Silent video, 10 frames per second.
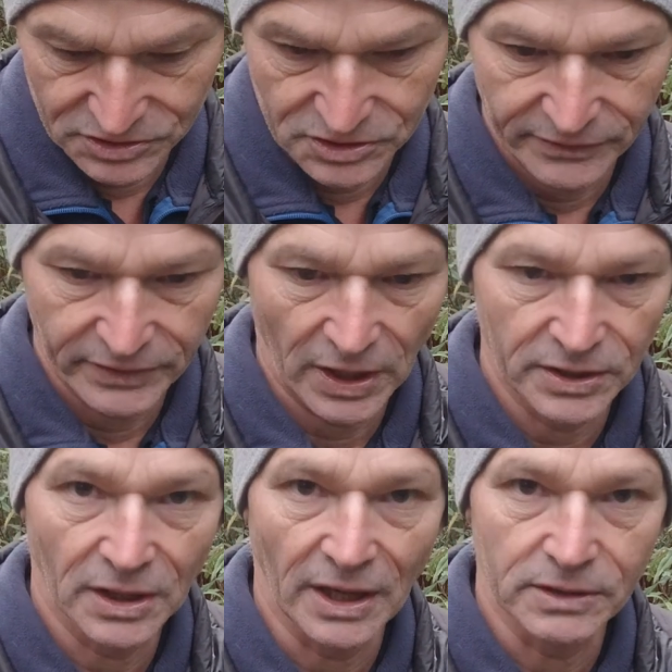you just never know
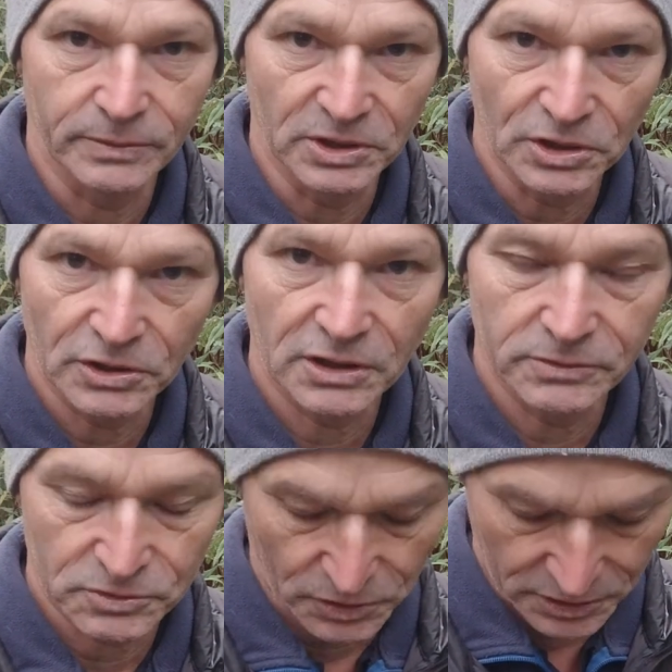you're lucky, but you've got to
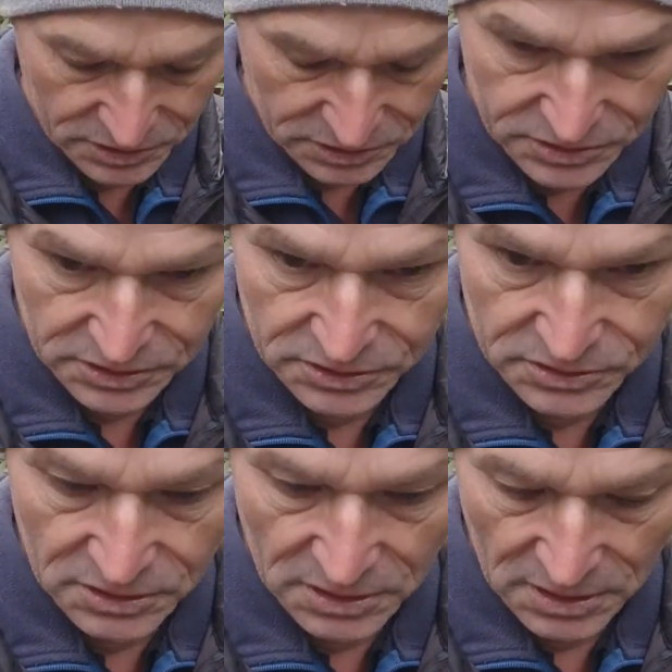keep trying these
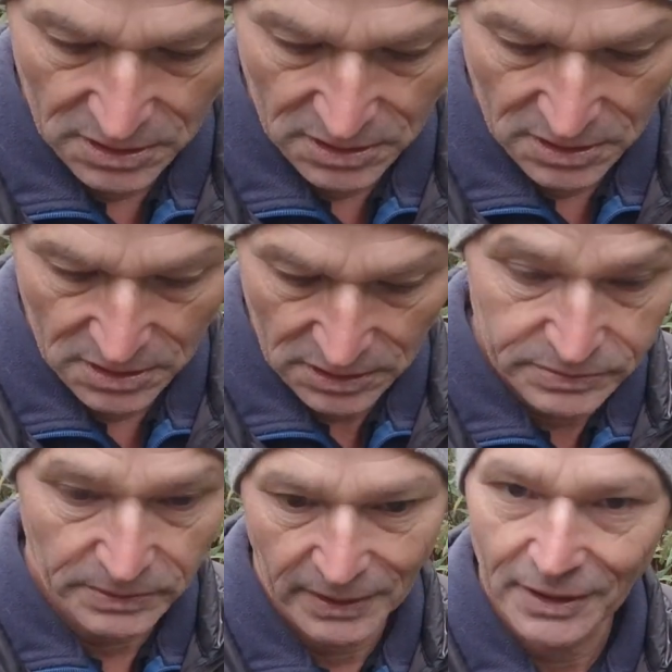things.
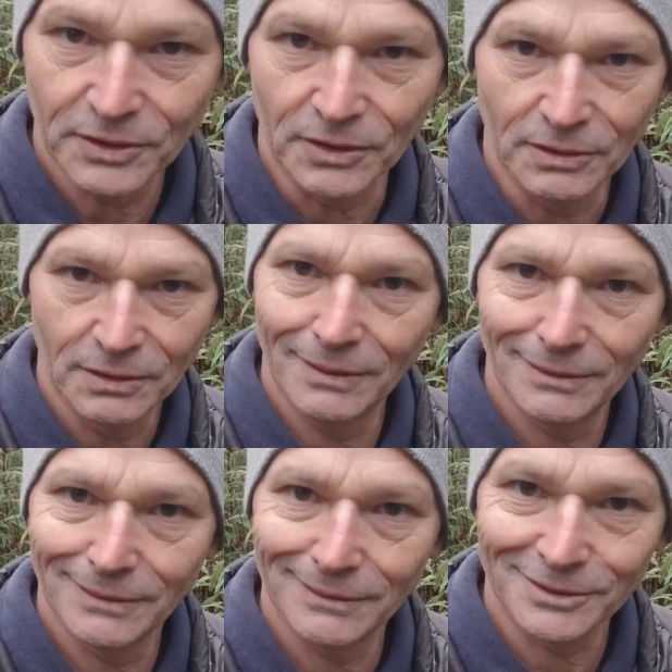That's what I'm going to do.
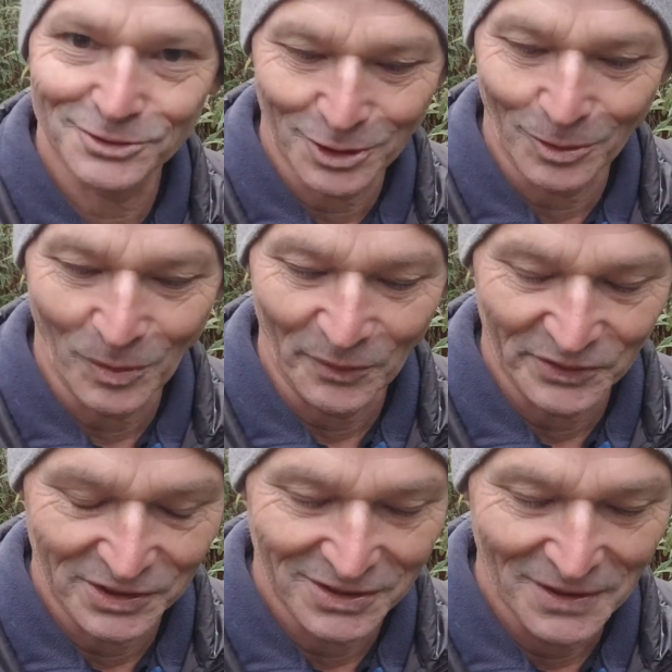I'm going to stop
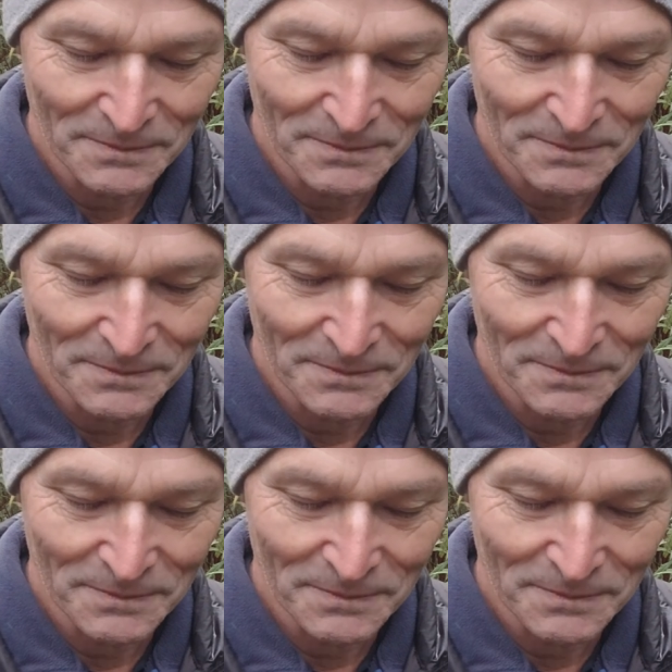waffling.